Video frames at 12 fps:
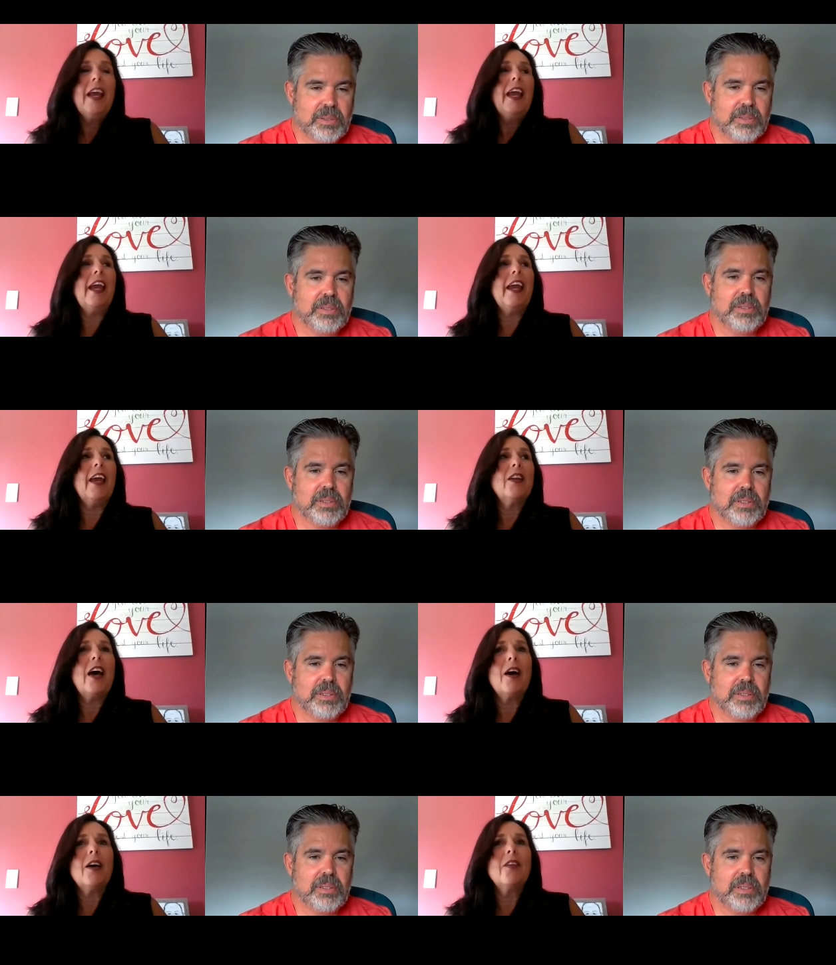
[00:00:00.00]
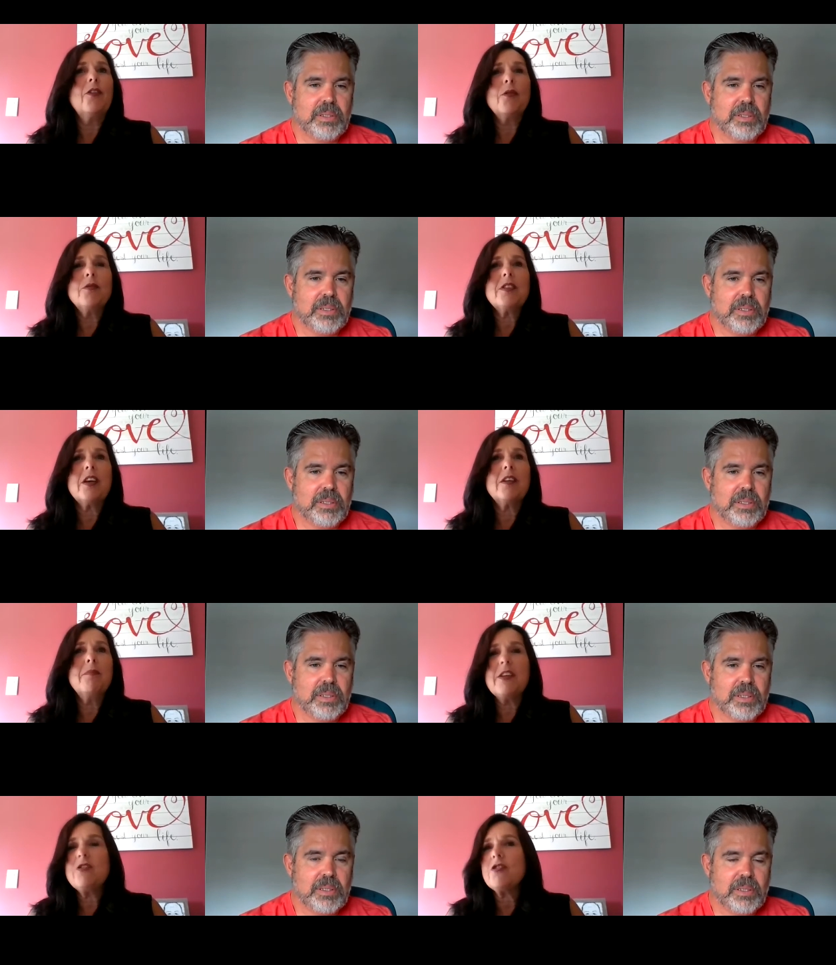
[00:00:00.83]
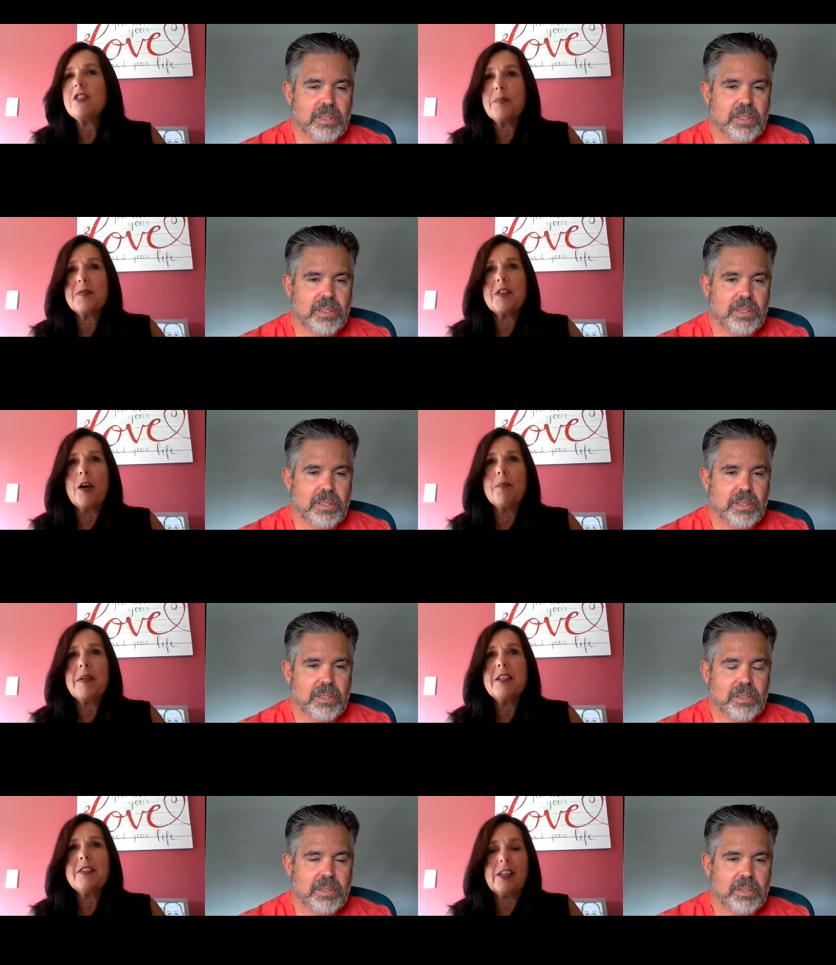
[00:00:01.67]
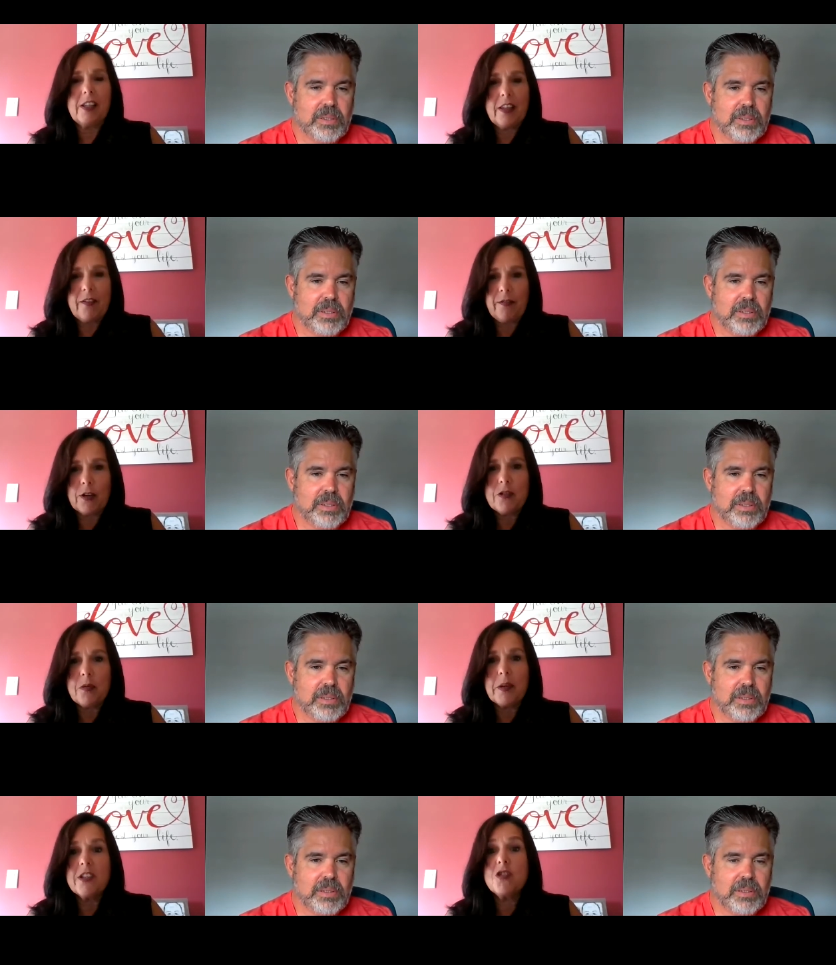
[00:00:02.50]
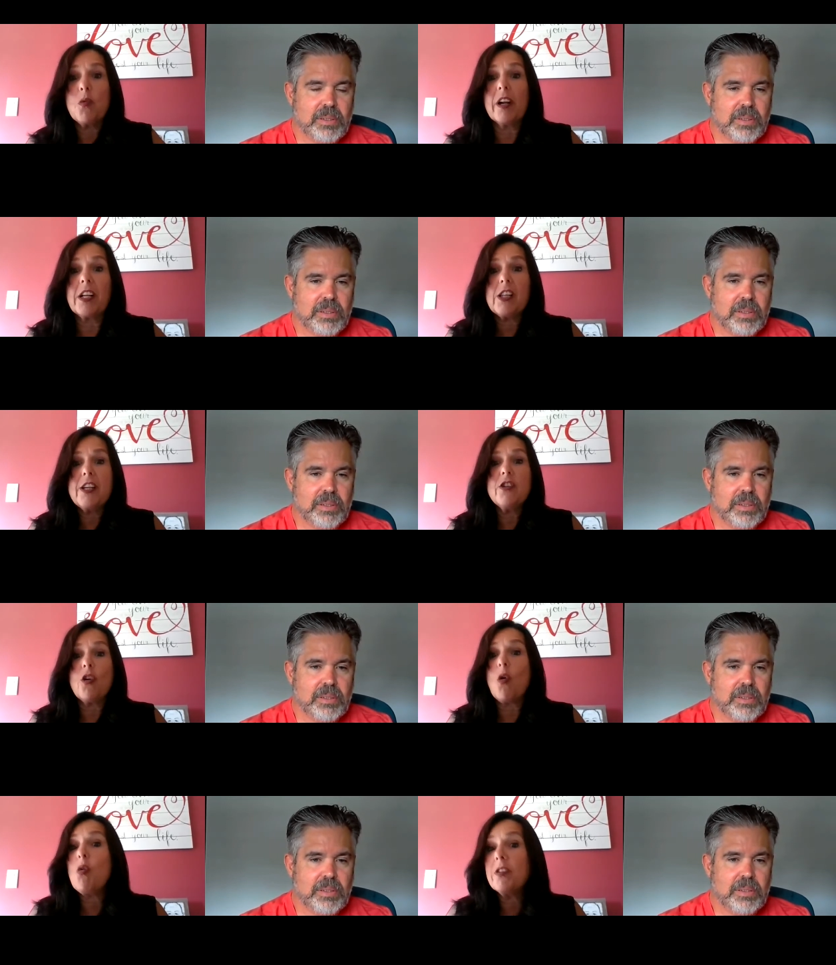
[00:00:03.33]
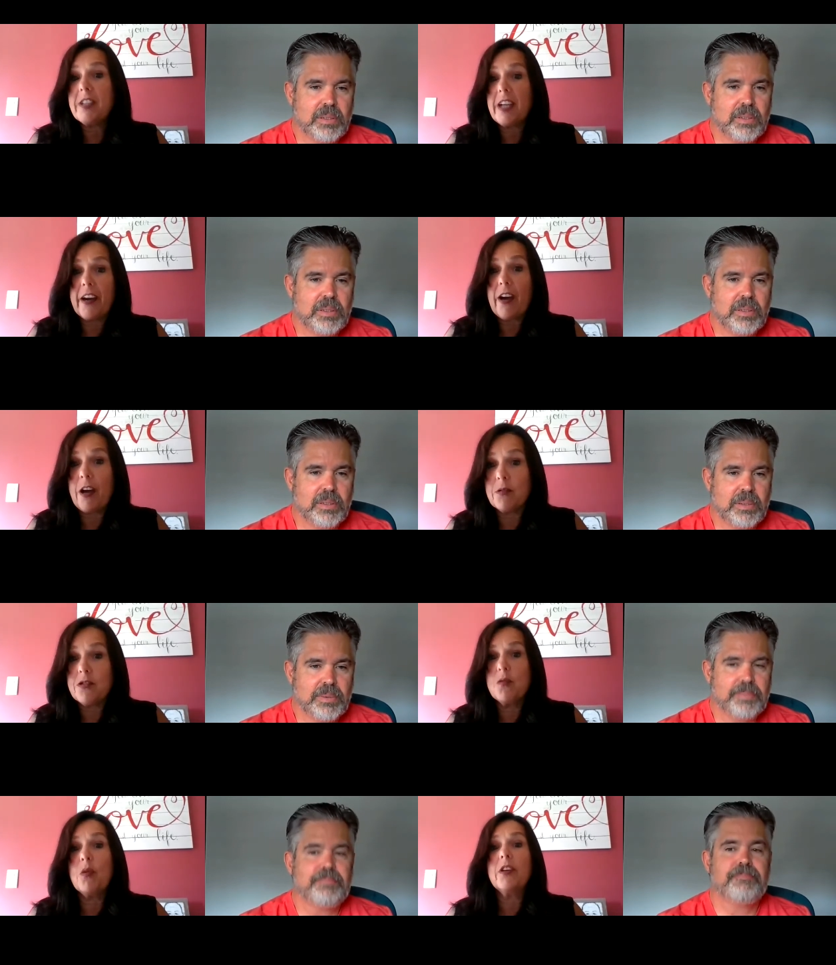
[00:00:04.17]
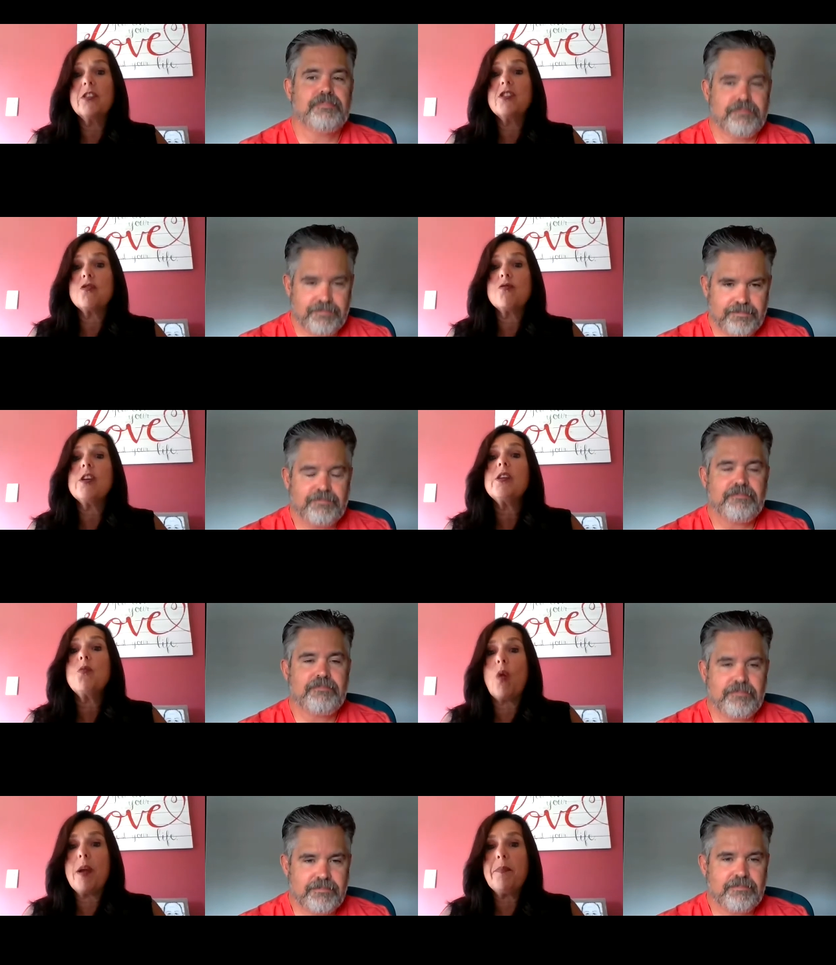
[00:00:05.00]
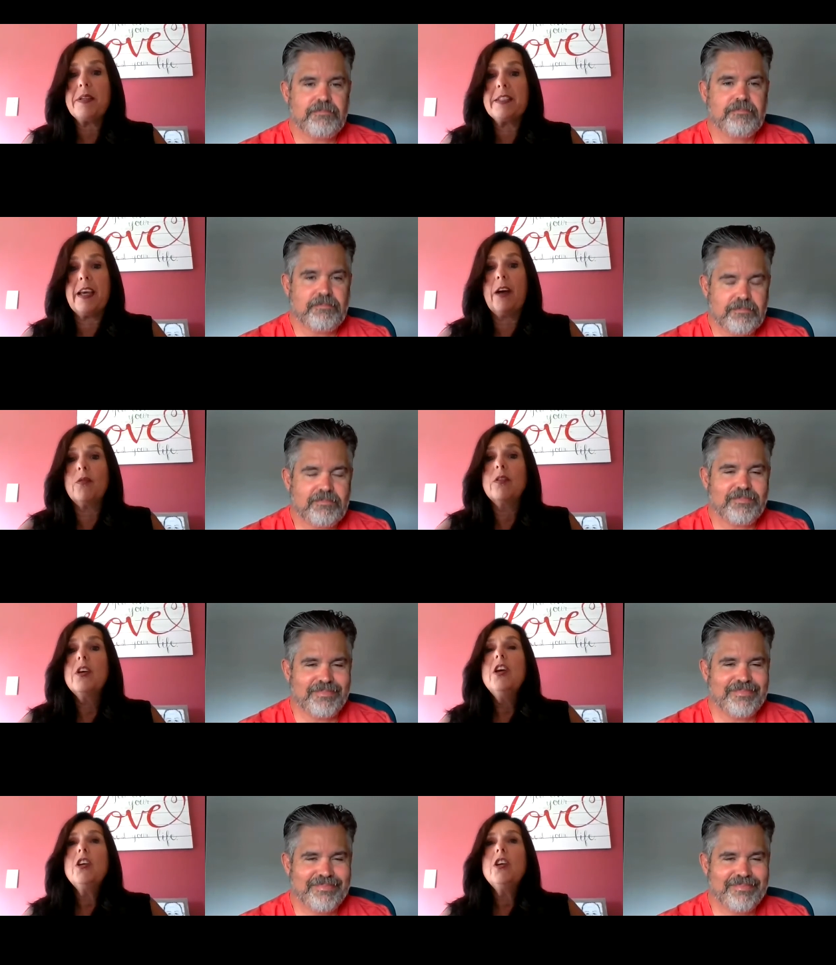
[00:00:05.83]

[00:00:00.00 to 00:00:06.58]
Speaker 1: And uh, those major tips are basically the first one is you want to clean your whole entire house. You want to just really wipe it down.